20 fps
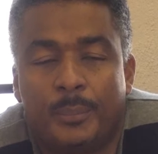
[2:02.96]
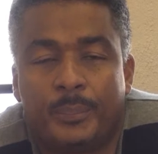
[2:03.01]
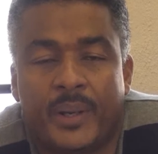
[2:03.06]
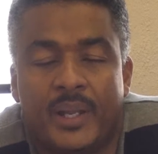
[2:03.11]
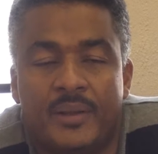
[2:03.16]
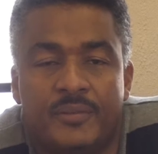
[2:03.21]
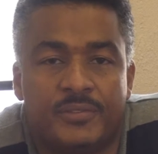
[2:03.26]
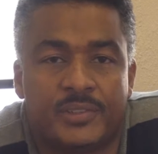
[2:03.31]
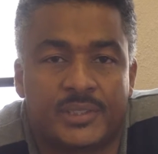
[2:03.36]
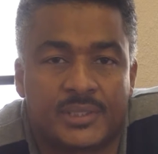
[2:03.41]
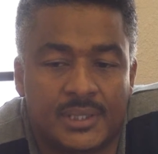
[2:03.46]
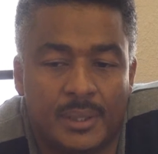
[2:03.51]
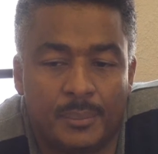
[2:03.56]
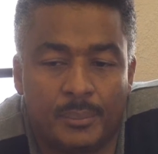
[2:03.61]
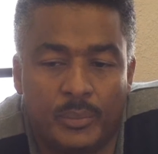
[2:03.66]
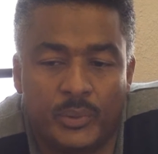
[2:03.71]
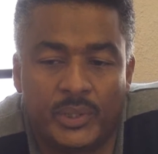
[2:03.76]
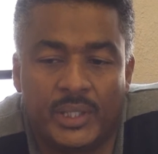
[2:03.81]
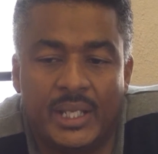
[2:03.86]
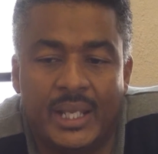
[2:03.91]
praying for
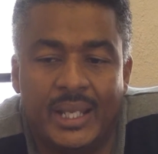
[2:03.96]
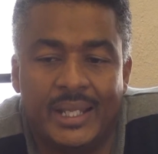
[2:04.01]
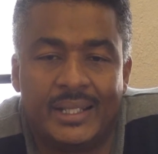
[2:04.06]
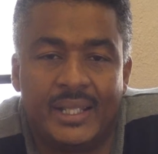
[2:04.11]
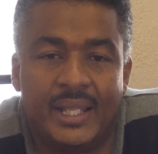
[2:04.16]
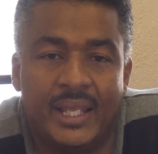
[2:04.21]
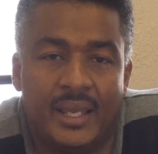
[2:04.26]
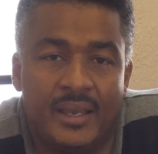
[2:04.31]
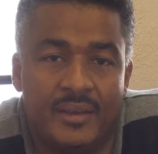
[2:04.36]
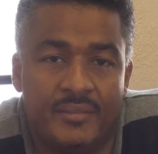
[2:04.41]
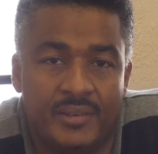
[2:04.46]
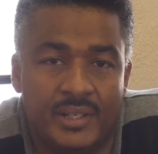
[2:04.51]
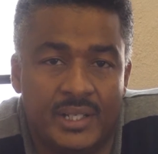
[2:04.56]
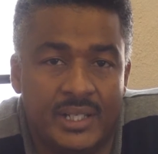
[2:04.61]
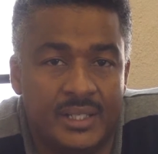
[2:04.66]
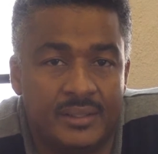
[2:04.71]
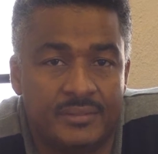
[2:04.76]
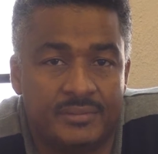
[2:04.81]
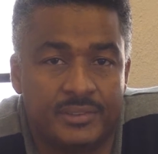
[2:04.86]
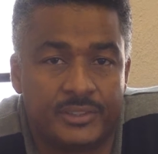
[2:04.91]
somebody and they have an
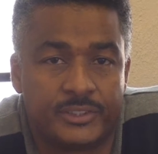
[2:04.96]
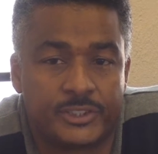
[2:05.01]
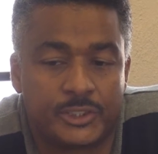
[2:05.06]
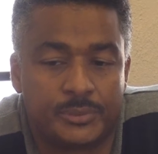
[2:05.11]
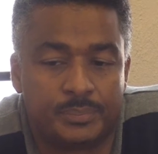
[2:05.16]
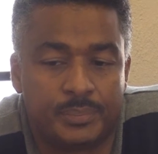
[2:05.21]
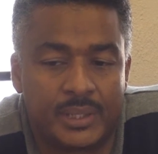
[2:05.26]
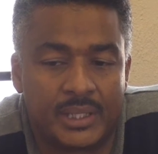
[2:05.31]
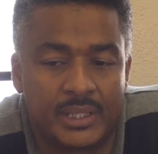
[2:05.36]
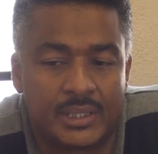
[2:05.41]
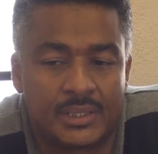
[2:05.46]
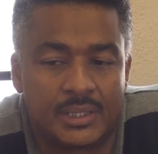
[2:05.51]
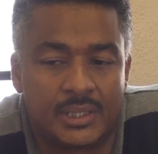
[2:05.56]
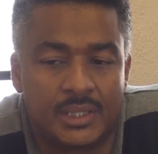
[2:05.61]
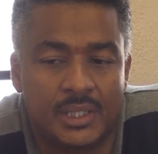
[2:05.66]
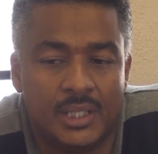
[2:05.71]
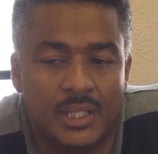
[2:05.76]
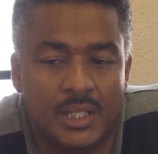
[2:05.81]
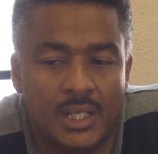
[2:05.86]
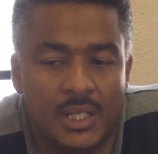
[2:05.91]
evil spirit,
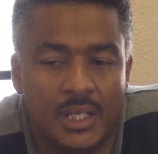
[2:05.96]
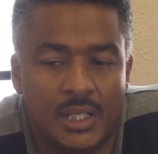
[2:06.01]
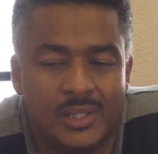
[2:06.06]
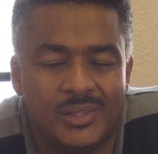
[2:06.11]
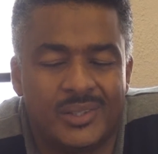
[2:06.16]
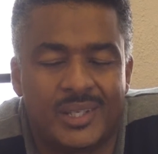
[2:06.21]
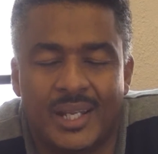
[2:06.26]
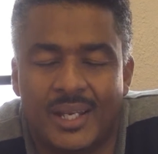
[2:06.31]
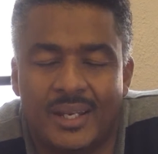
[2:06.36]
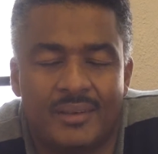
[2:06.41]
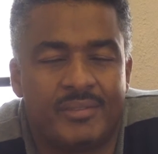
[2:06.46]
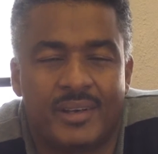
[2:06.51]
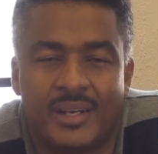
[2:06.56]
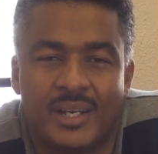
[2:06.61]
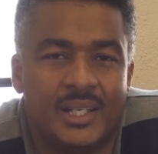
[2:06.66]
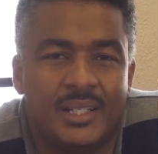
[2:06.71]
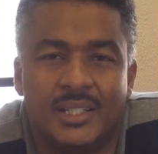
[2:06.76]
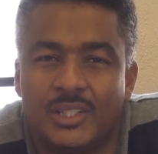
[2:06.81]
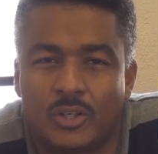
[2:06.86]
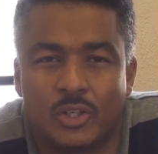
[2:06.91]
you can never
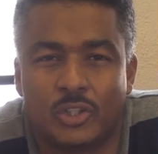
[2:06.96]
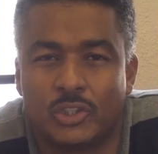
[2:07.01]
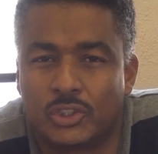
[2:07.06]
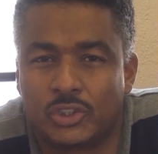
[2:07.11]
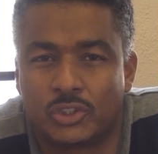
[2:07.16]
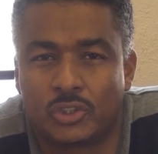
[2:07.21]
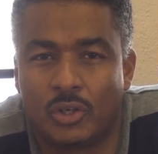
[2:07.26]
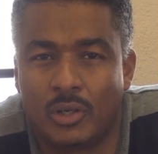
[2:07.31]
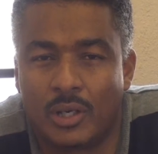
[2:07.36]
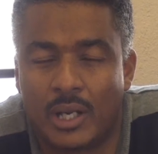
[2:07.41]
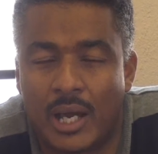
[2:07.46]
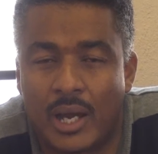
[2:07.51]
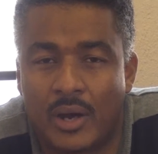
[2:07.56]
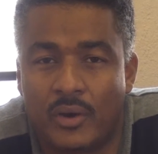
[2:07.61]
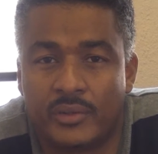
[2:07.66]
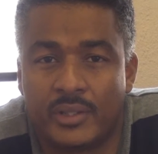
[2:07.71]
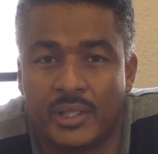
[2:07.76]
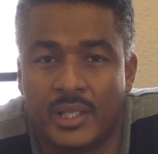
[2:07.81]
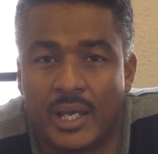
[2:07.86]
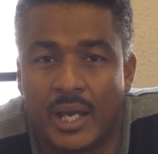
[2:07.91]
really control
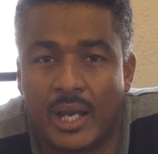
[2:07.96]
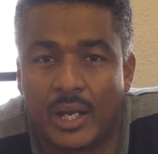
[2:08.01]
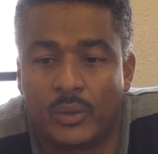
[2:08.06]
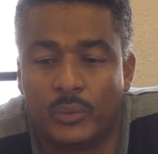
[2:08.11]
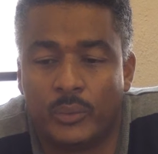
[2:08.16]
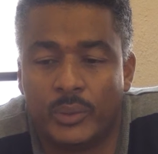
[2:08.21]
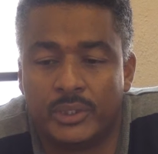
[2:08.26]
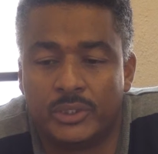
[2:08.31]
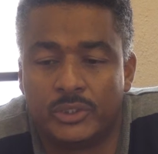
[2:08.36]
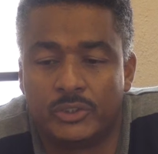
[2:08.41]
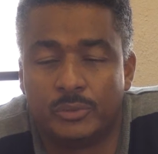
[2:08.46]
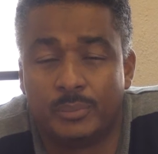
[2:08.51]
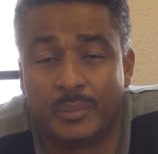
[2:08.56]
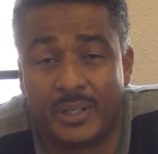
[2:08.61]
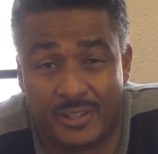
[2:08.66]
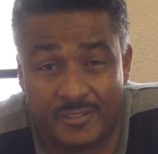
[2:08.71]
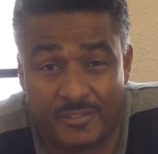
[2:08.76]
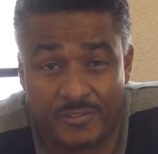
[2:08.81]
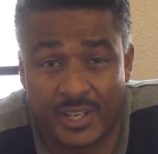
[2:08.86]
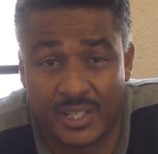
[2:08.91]
how they are going to
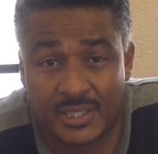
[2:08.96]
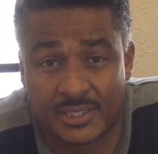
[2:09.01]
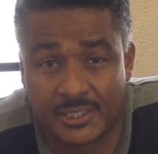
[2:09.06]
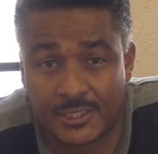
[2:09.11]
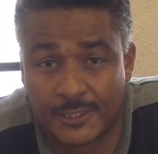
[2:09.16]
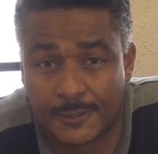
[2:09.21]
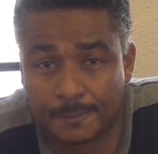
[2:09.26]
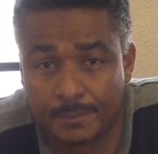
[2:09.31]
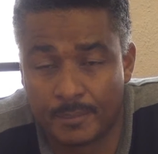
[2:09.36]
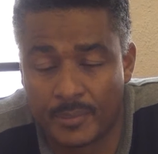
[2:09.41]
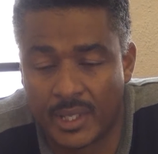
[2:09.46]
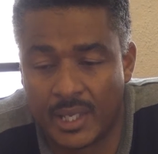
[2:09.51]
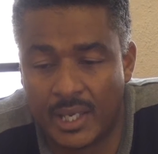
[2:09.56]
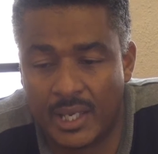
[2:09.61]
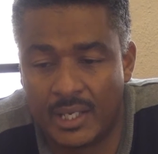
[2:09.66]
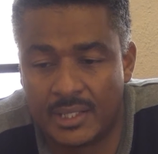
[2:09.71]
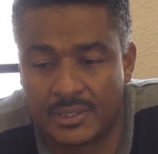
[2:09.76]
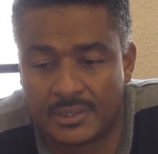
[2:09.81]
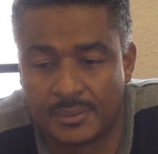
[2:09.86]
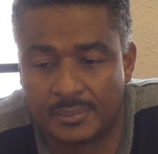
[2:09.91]
manifest.
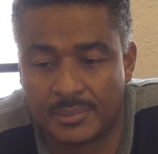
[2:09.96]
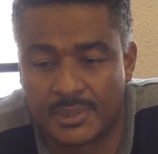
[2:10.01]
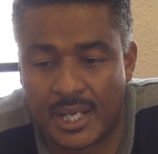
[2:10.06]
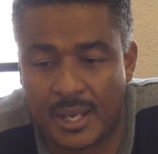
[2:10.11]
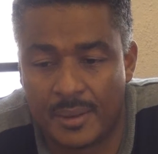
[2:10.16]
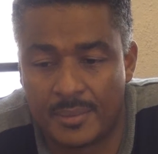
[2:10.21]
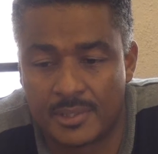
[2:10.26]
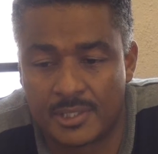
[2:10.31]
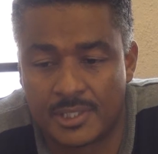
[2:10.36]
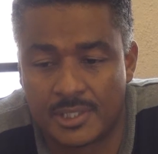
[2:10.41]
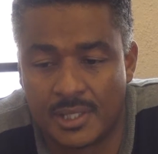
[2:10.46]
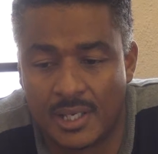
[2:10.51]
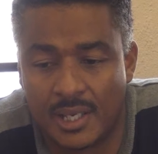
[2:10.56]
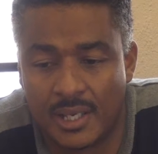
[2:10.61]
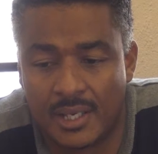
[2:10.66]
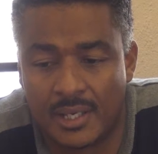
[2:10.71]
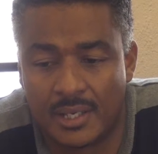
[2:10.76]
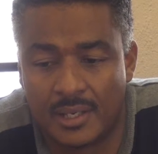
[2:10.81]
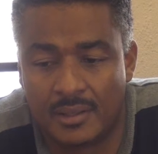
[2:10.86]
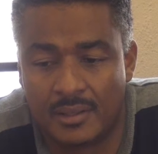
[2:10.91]
And sometimes
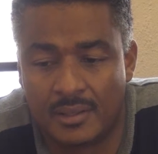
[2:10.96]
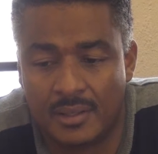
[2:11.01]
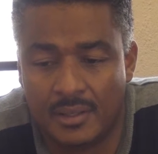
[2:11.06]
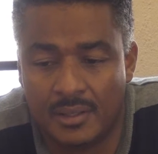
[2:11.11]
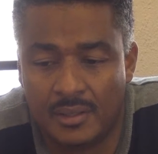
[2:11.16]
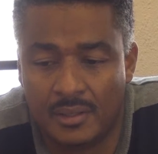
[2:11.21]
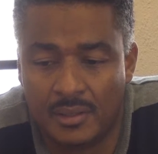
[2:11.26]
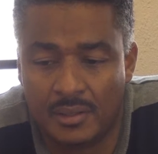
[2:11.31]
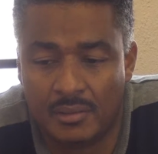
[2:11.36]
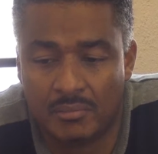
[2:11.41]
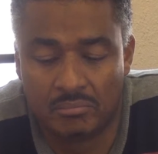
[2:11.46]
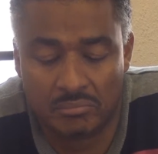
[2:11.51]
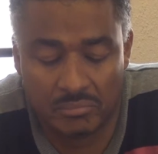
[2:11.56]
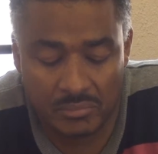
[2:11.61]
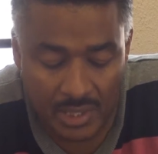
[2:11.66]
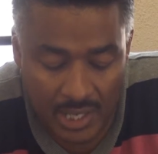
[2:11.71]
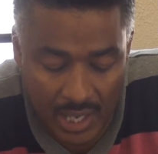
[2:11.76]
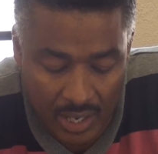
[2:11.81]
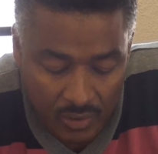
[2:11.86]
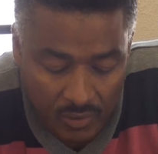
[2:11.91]
uh,
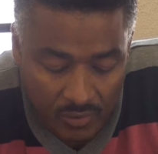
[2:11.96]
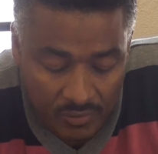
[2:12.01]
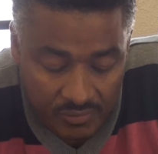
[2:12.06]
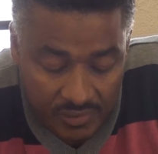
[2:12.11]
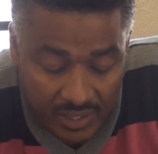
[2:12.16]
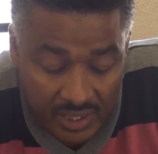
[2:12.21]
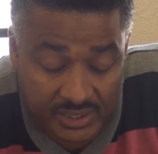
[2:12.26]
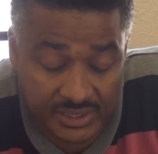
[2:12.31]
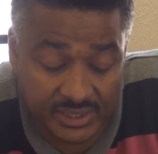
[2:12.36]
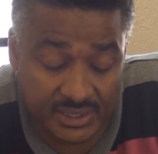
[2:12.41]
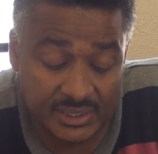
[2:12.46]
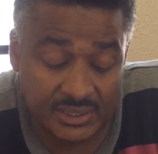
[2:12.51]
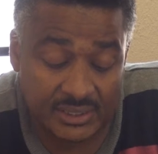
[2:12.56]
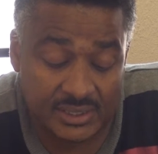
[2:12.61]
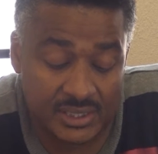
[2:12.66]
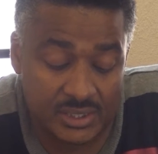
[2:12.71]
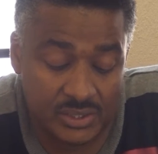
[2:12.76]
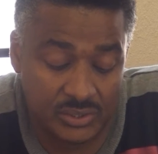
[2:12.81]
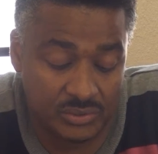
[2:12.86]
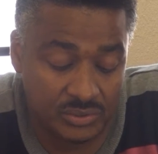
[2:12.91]
there are convulsions,
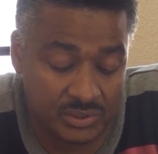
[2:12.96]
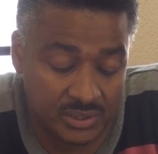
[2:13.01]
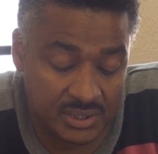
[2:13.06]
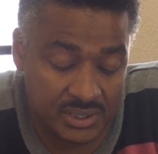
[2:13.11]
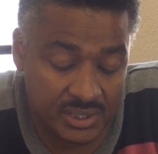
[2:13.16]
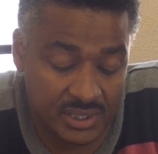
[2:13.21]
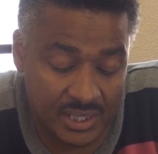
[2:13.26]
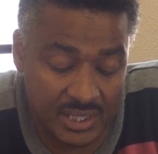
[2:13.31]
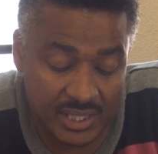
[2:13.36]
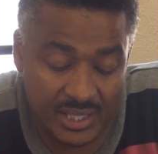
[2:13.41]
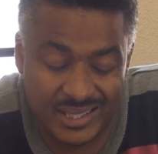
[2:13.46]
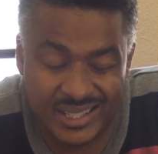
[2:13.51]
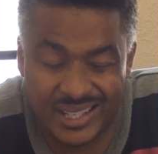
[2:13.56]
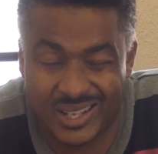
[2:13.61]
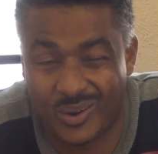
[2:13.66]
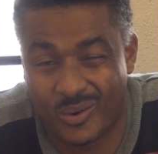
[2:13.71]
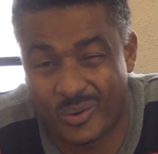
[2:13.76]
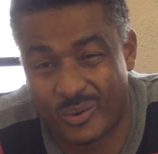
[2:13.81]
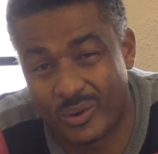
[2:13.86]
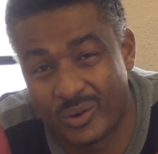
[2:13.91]
as you see there, they
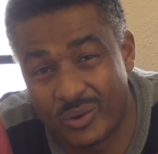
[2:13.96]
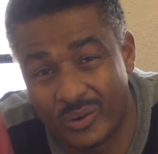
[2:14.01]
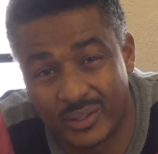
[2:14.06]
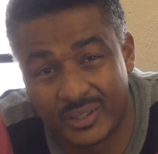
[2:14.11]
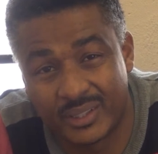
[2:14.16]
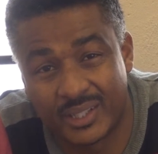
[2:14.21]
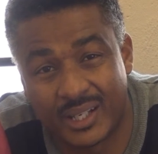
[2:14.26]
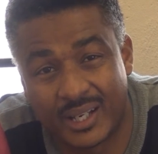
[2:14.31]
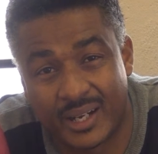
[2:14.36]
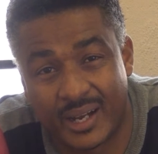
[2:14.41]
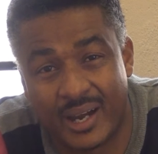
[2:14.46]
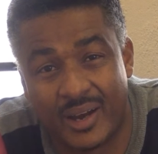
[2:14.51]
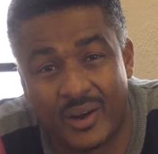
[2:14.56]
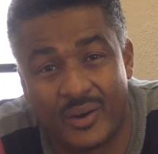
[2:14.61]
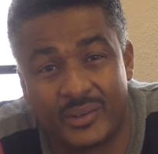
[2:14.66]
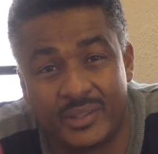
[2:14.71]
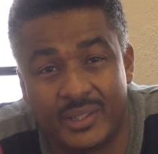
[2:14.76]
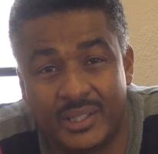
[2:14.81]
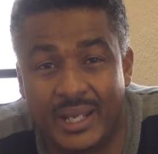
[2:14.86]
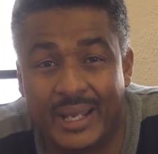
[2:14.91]
roll on the
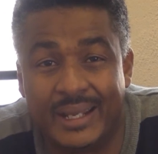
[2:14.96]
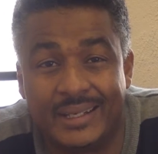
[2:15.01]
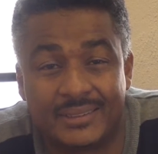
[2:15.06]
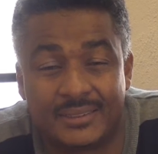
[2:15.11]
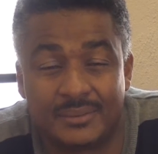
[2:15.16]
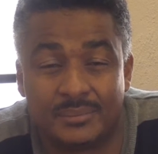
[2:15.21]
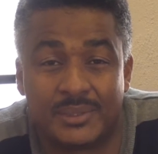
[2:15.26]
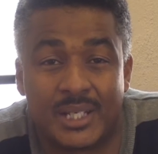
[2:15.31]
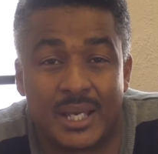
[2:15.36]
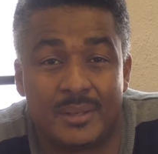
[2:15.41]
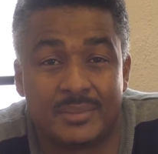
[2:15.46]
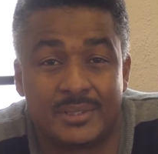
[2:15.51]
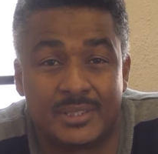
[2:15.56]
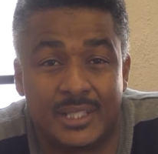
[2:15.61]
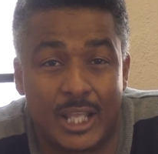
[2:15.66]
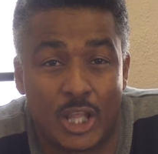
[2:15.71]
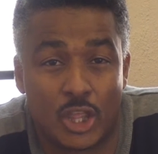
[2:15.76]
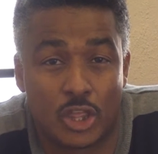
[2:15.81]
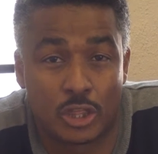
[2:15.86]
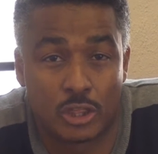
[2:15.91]
ground, and sometimes
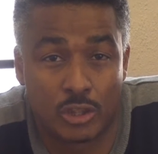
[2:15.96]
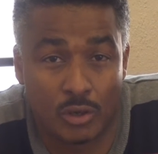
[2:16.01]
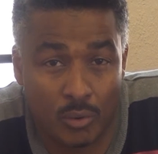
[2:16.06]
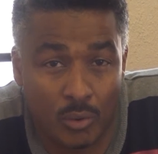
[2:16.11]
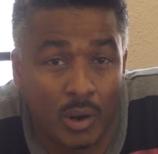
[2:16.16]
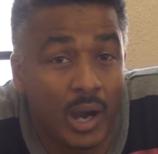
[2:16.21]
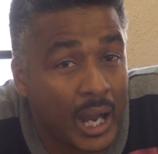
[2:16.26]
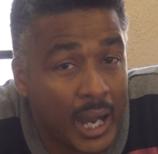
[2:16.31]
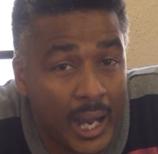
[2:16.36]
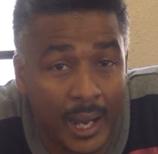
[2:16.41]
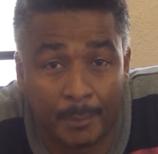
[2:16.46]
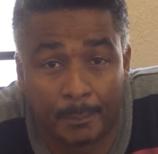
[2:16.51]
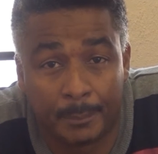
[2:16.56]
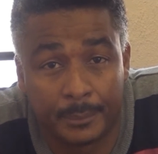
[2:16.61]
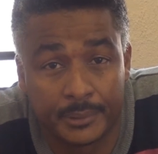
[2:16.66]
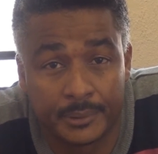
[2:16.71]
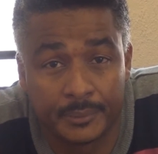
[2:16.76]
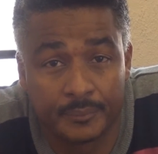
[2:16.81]
they throw up.